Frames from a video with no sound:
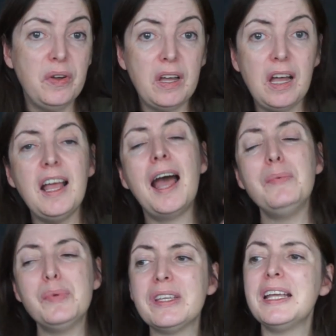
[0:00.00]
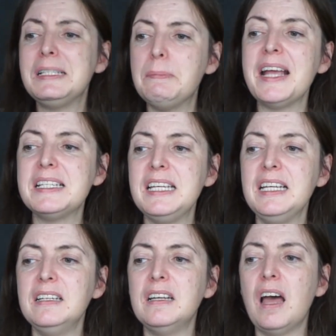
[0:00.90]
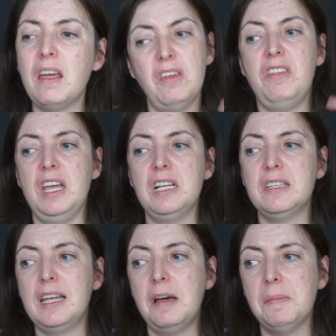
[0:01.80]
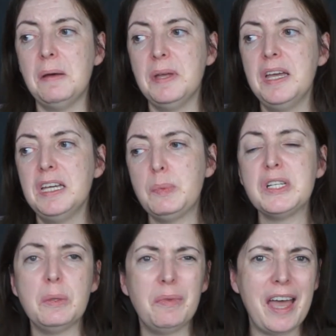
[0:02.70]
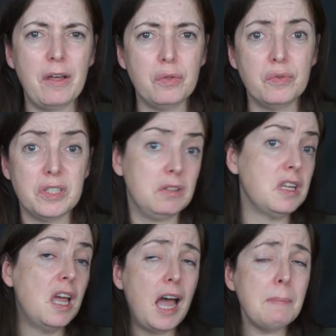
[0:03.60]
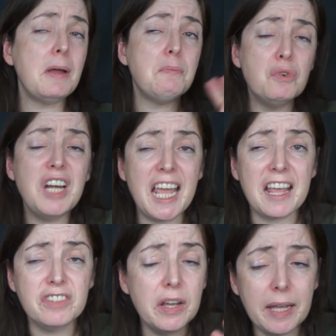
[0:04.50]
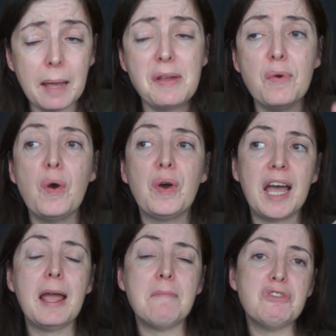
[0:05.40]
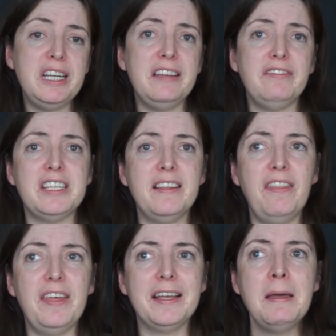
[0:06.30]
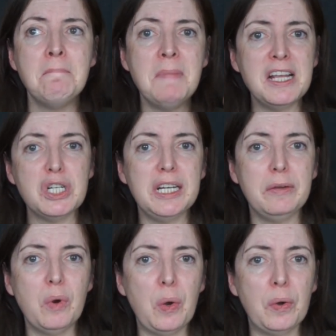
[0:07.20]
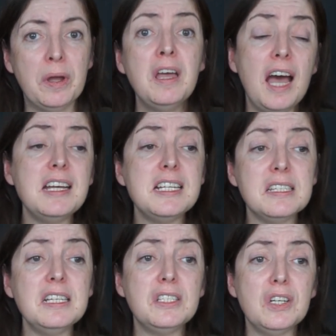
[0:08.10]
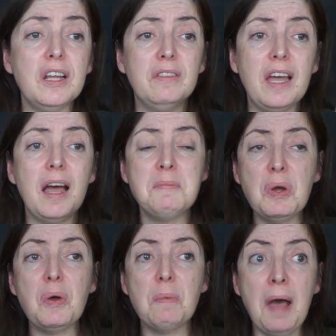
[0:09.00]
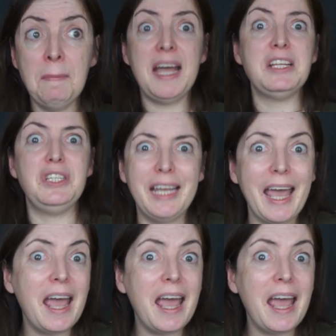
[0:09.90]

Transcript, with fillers: I, I, was expecting other things to come up, especially with the health results. I'm, I'm, relieved, don't get me wrong. I am relieved there's nothing majorly wrong. And it's nice to know that I'm not imagining it.